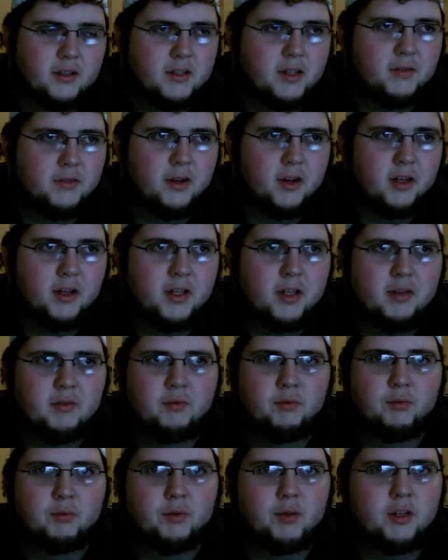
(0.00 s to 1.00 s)
Jeff
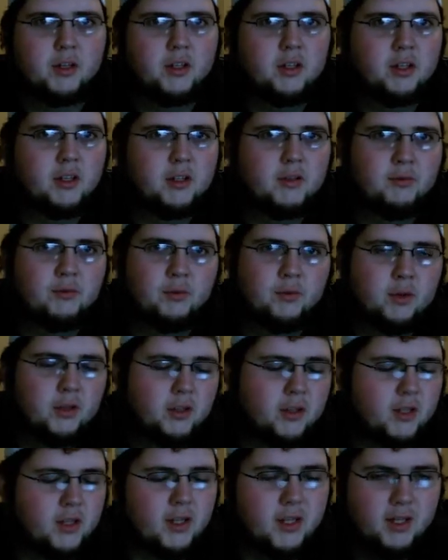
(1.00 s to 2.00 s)
Hardy
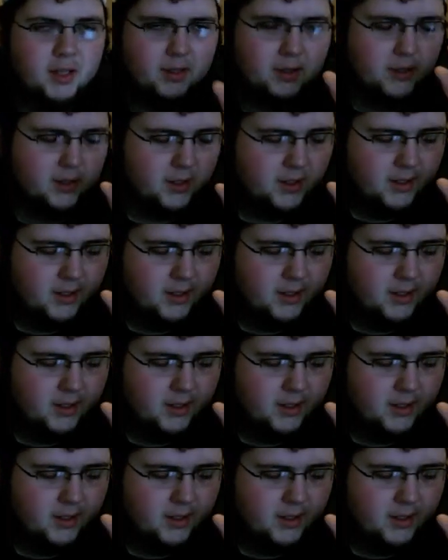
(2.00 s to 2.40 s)
really,